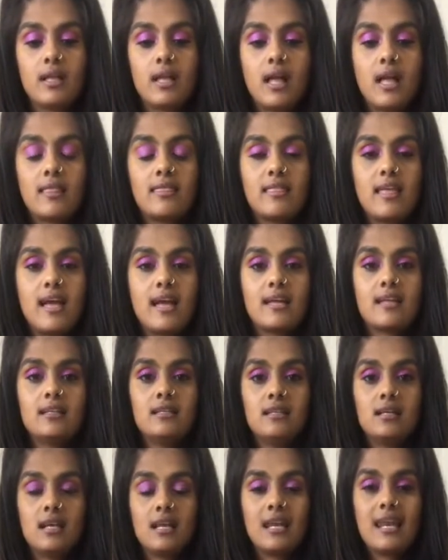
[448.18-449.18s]
and then,
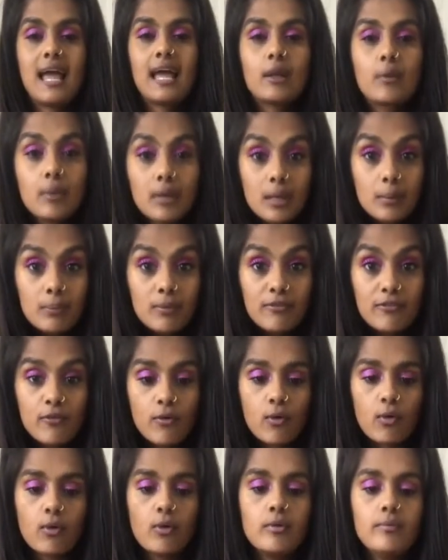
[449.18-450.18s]
like we did
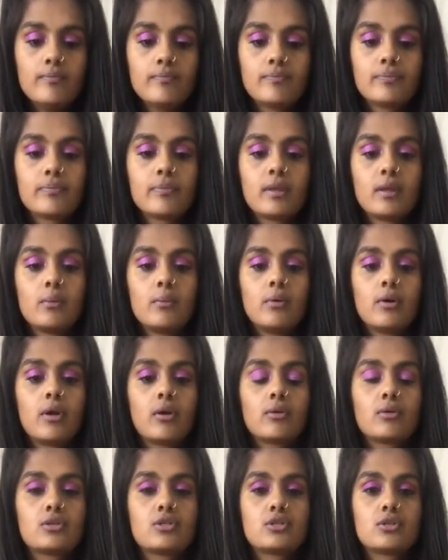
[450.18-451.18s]
before, we're
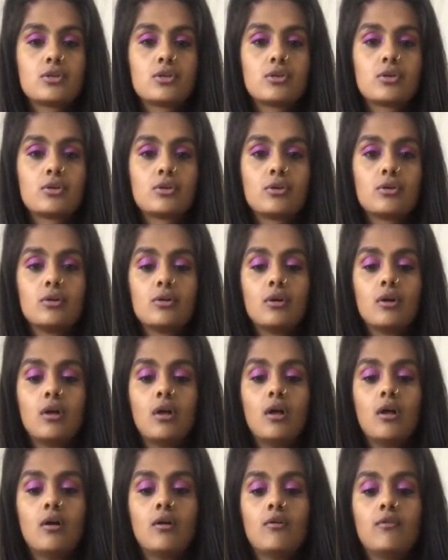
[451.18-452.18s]
going to
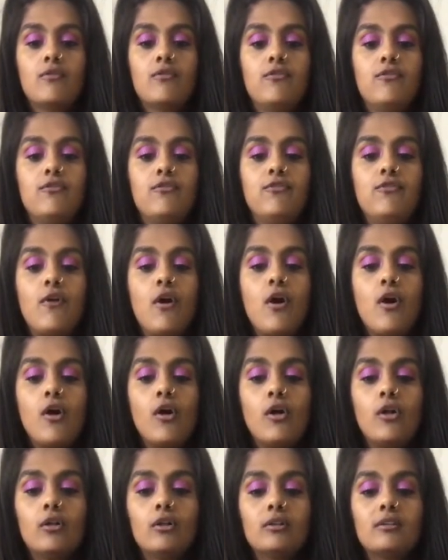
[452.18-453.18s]

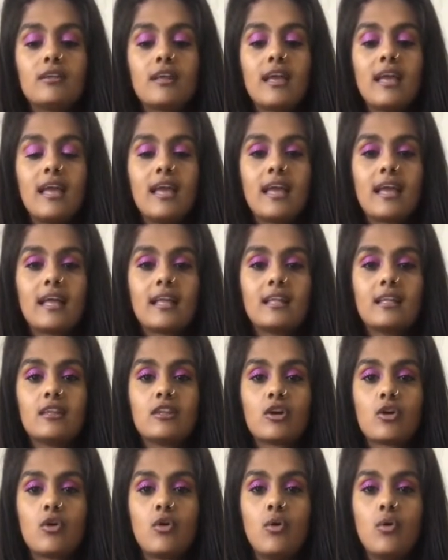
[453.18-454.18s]
fold in
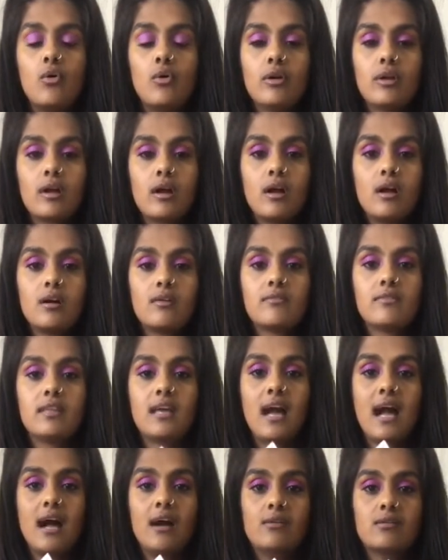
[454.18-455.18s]
the corner of the
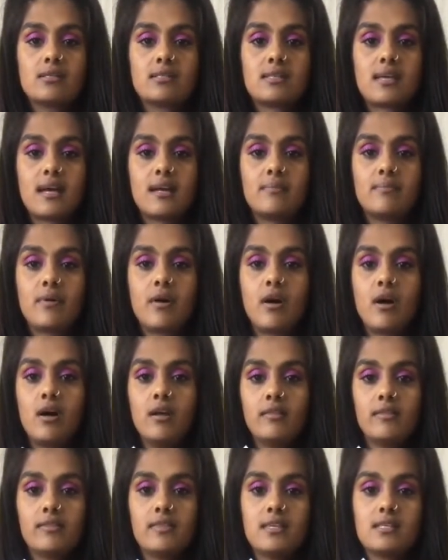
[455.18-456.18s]
outside part,
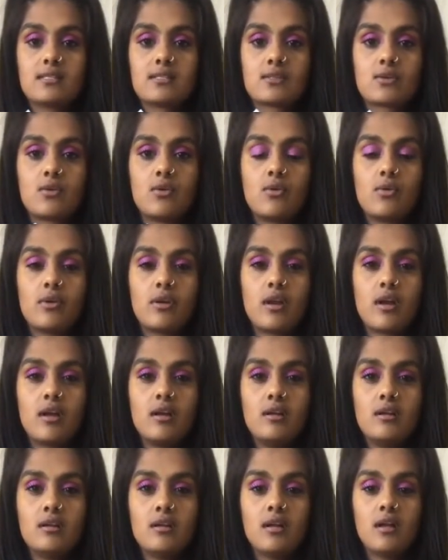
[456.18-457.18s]
this
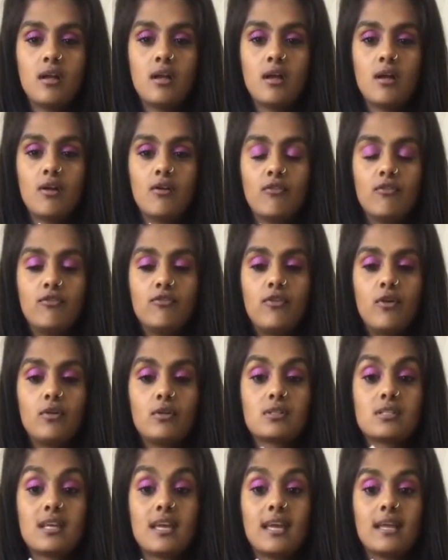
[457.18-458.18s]
corner,
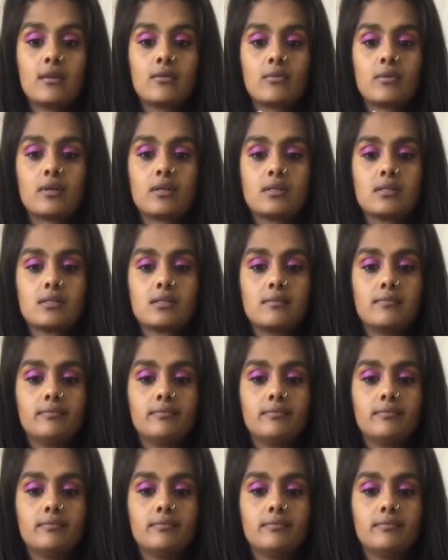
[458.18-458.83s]
fold it inwards,